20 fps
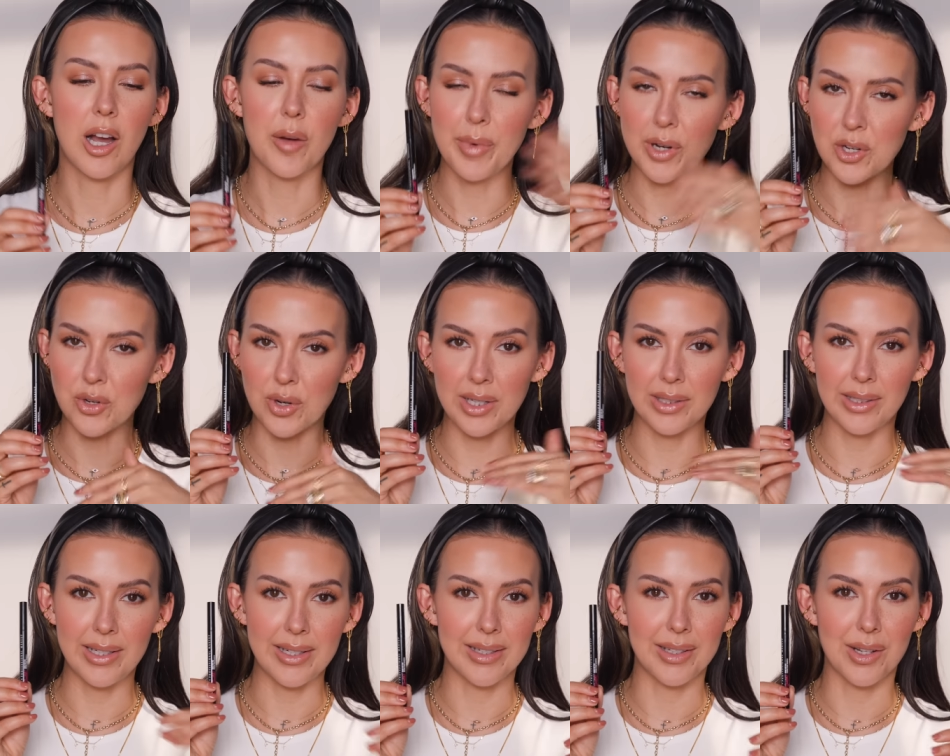I'll make sure I
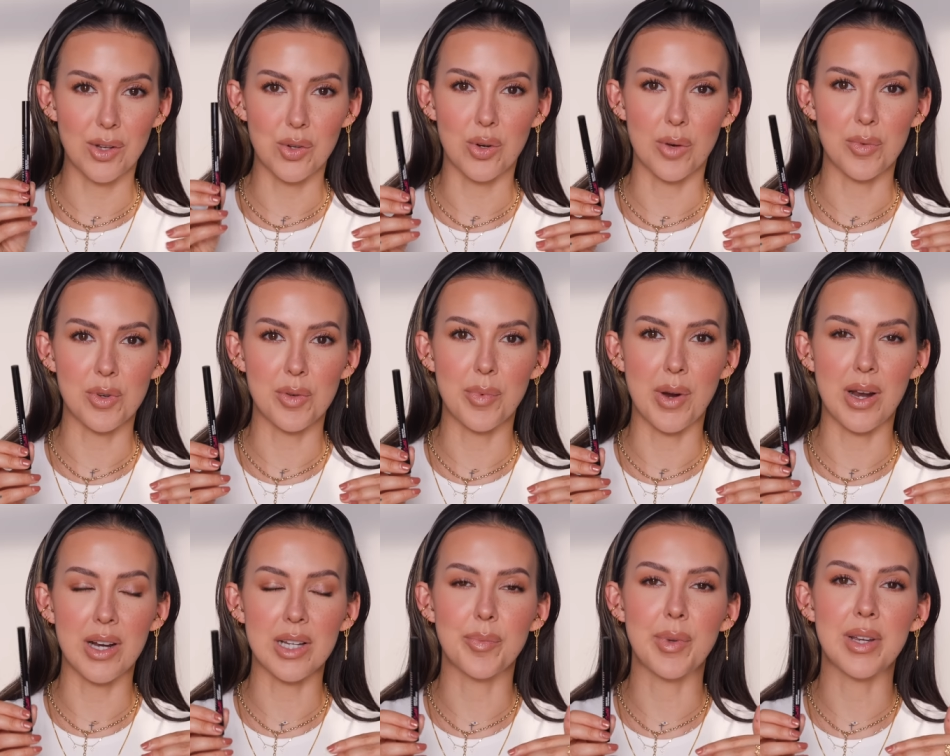link it in the description
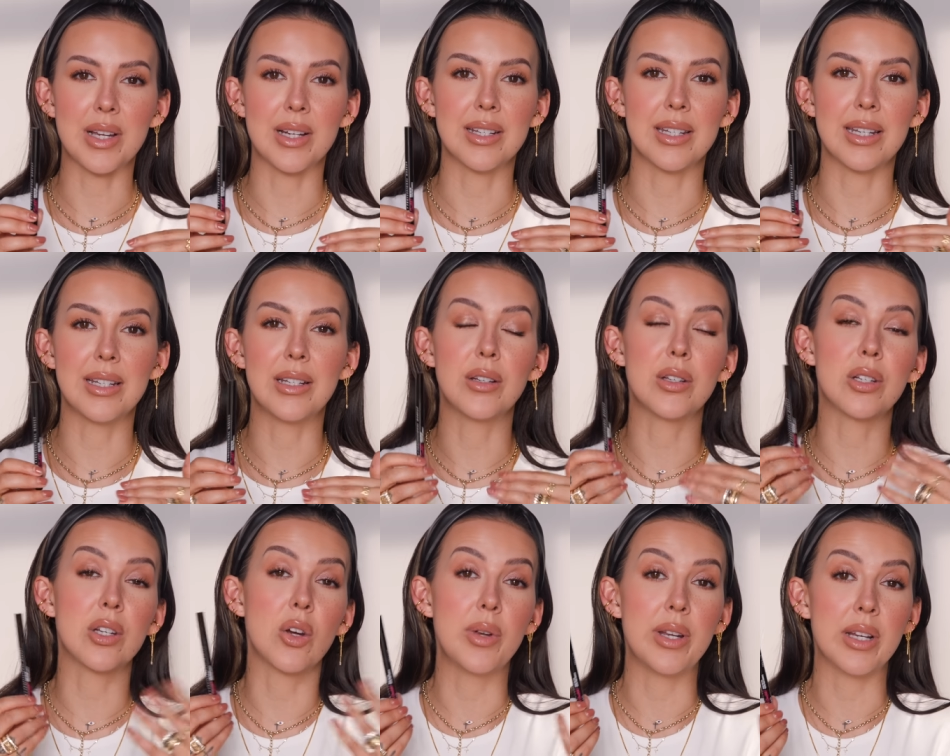box because it
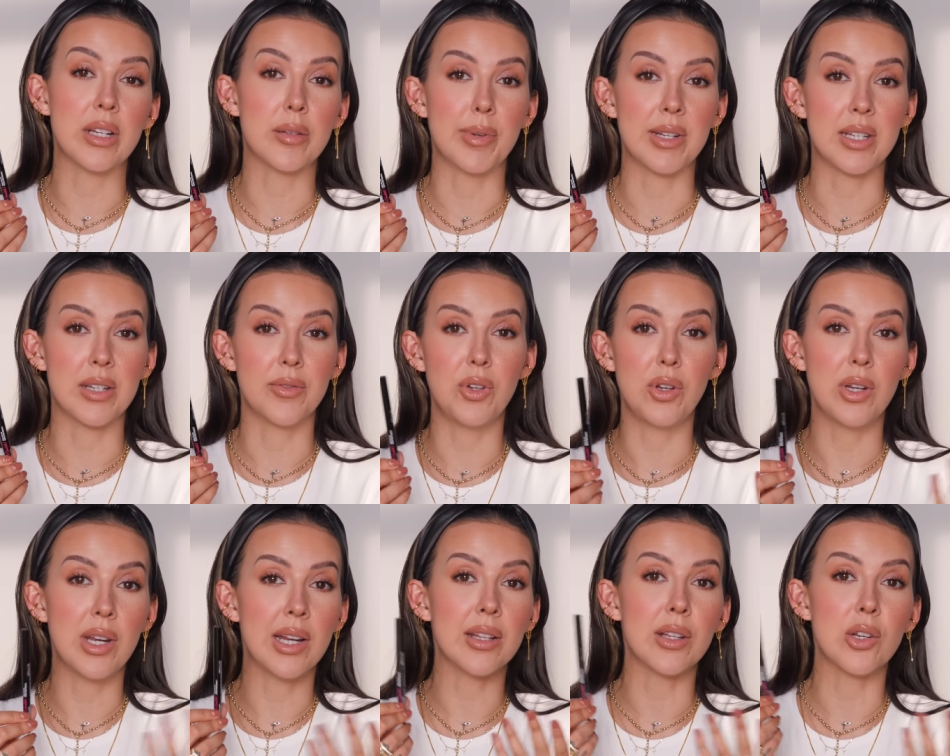is so inexpensive. You
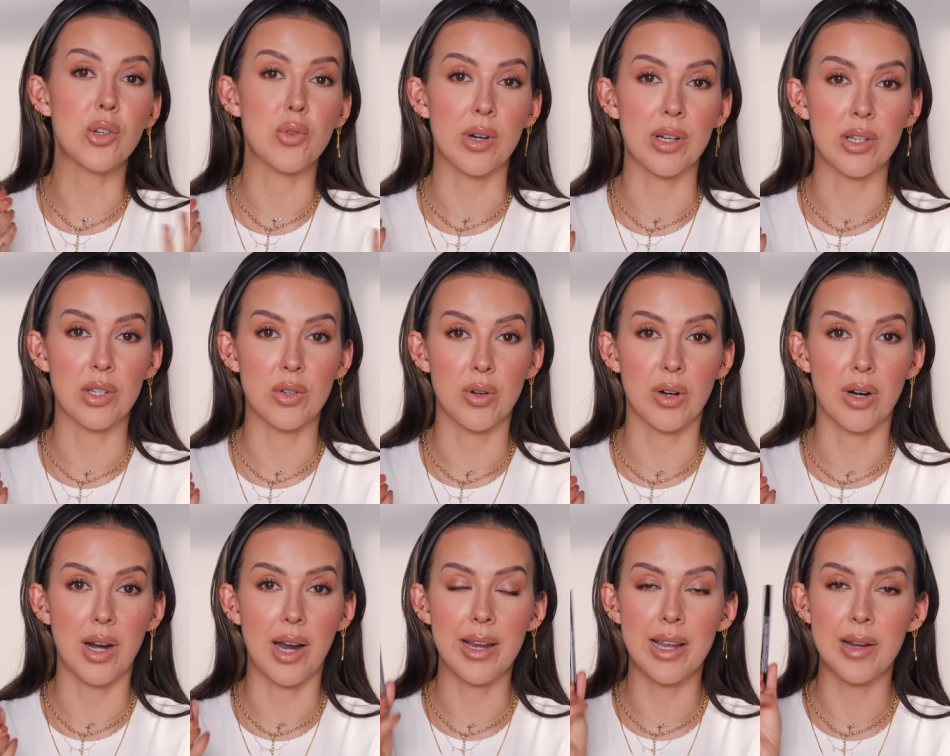can get it at the
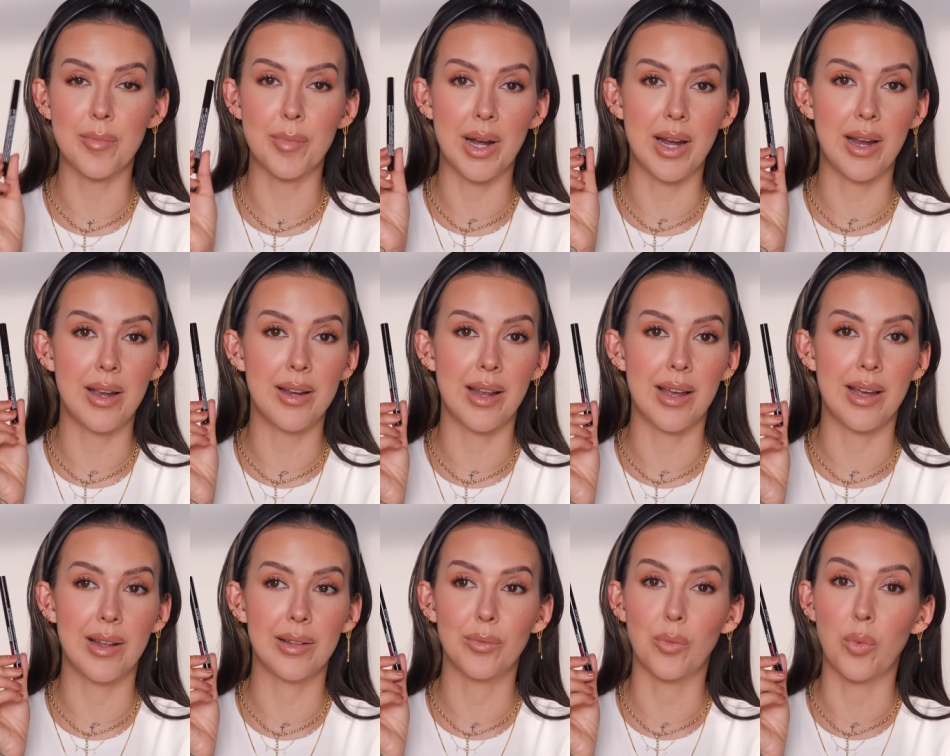drugstore. I get mine
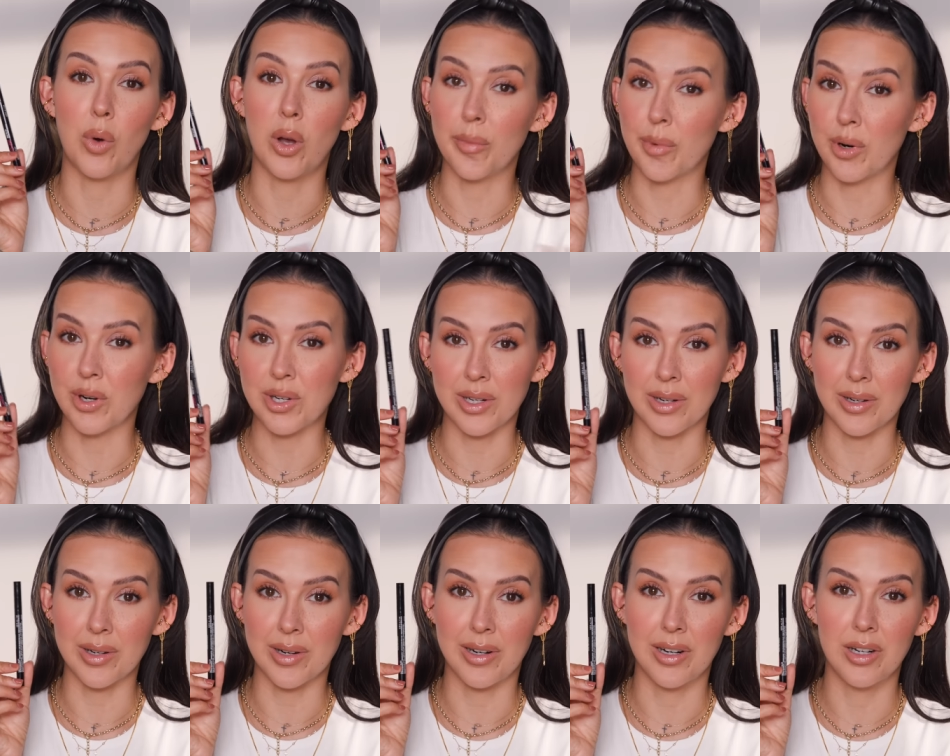at
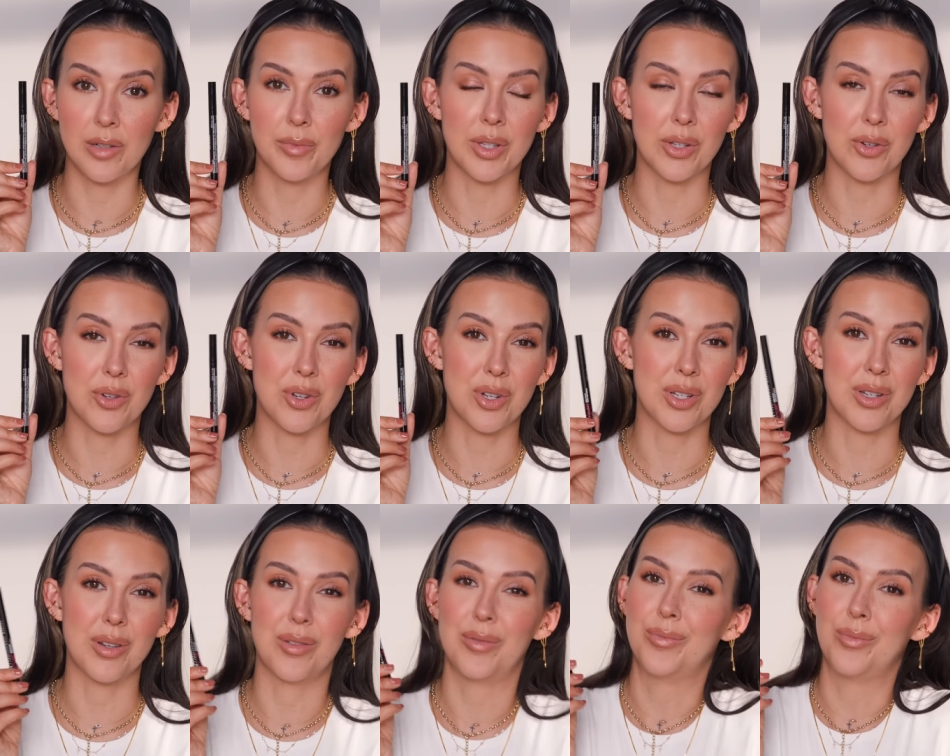walmart.com, and they're
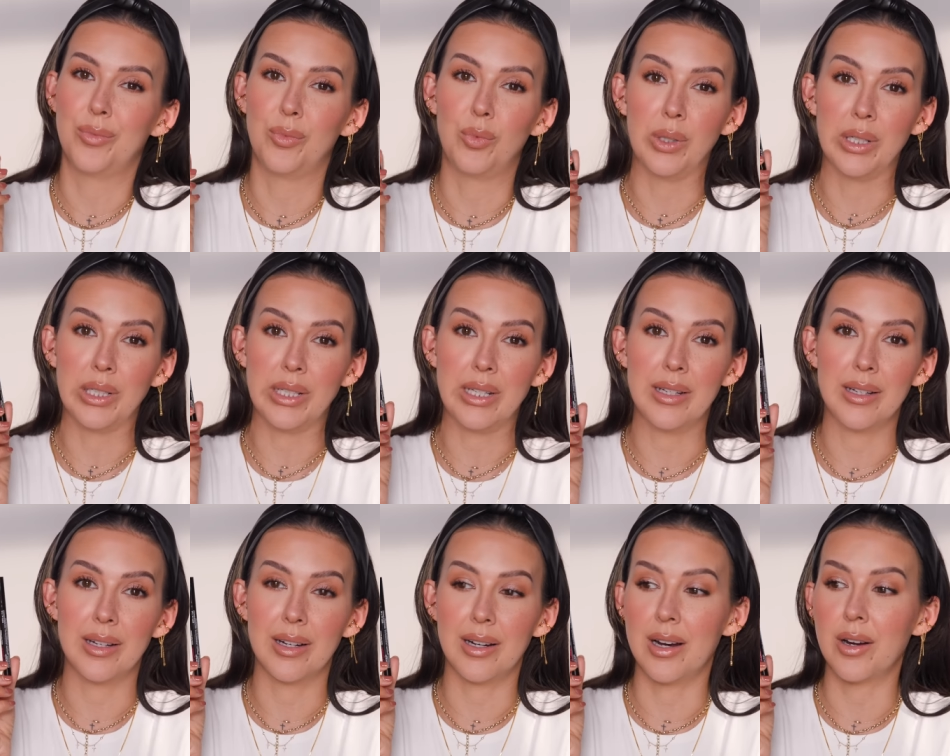just
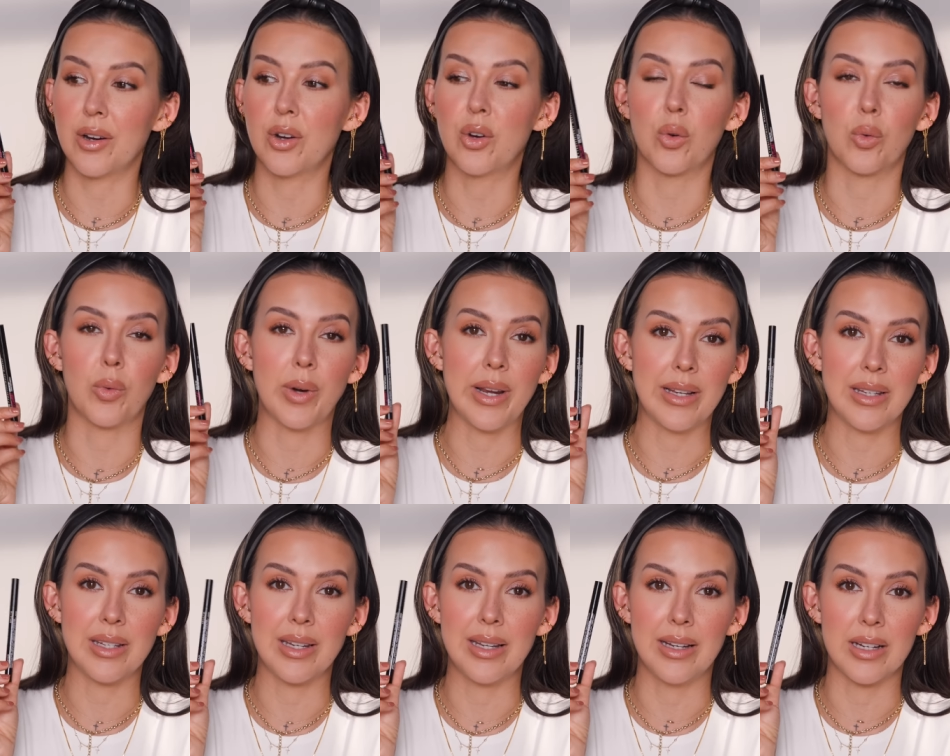really a
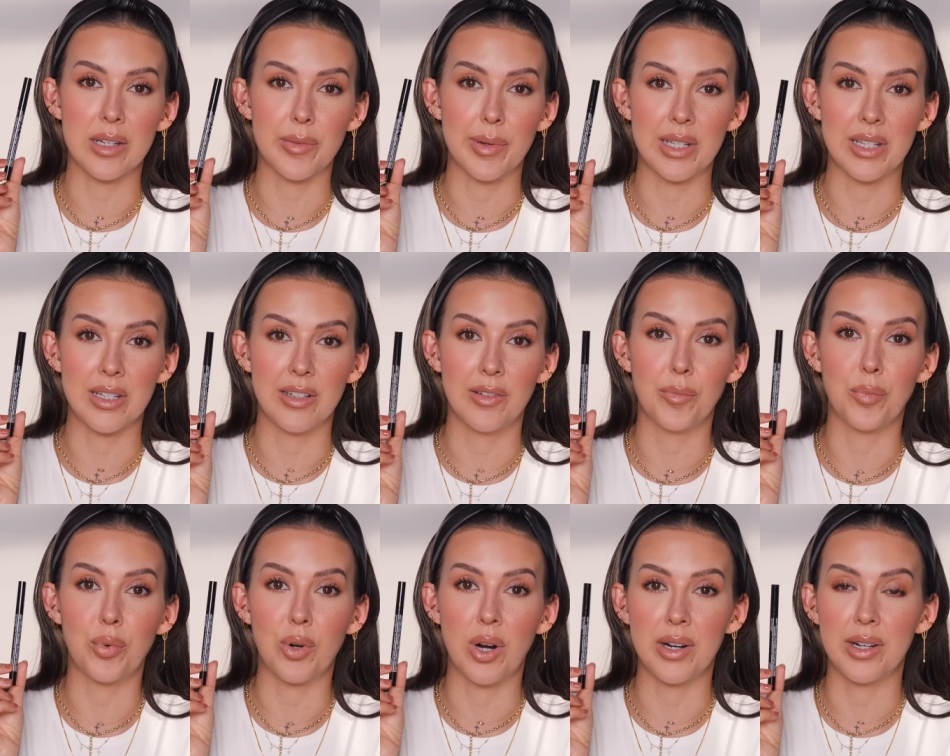great
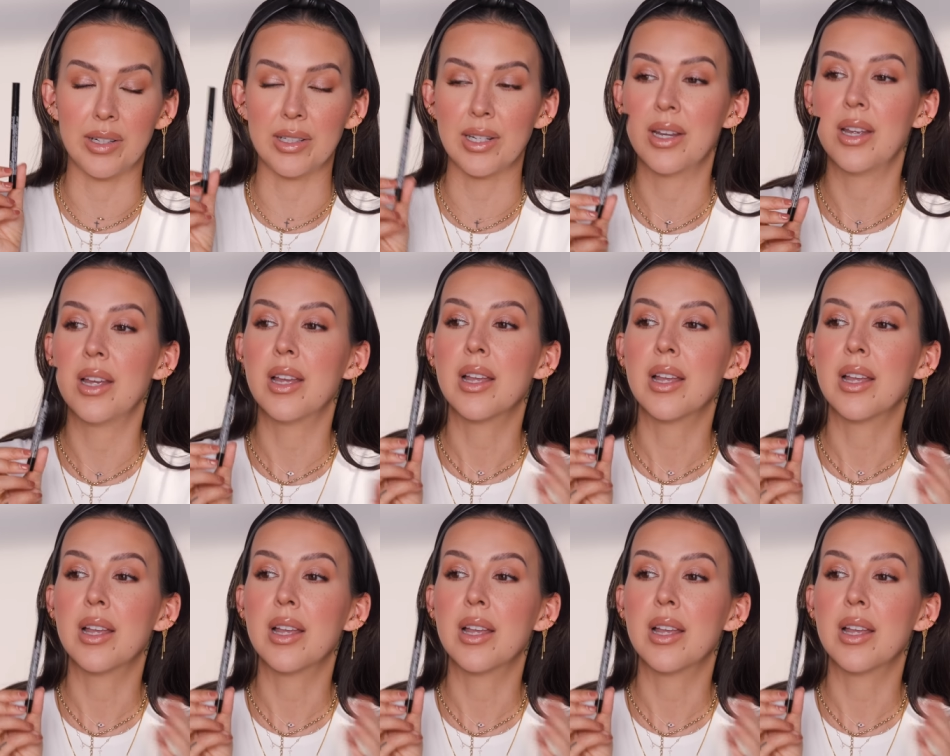inexpensive product.